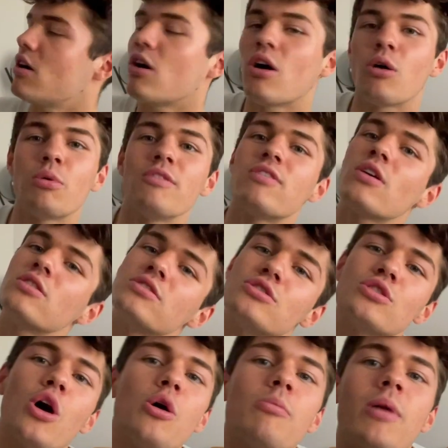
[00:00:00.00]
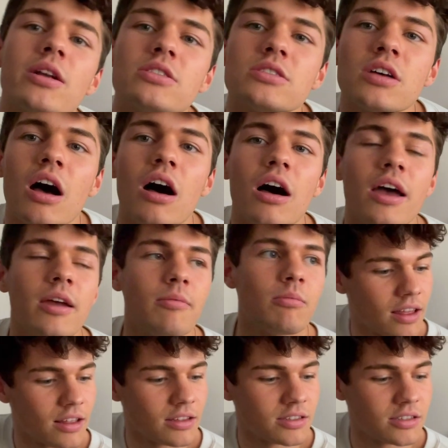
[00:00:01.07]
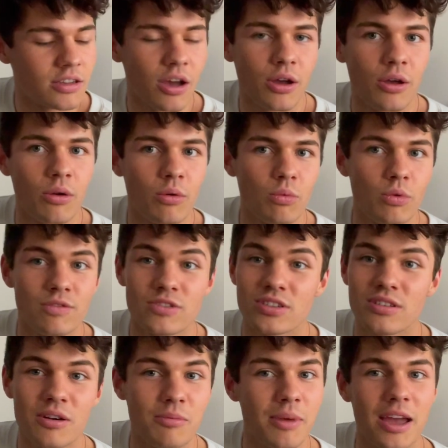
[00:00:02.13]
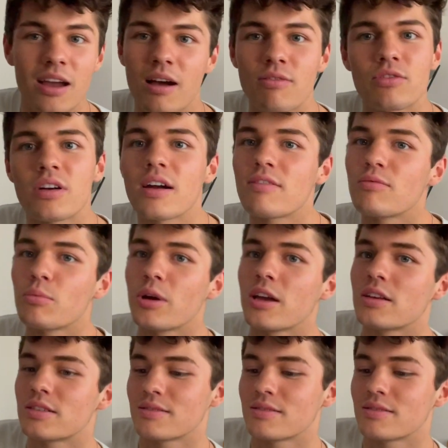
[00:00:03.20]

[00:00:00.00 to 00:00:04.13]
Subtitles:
we've lost so much time, so we've just got to make up for it, haven't we?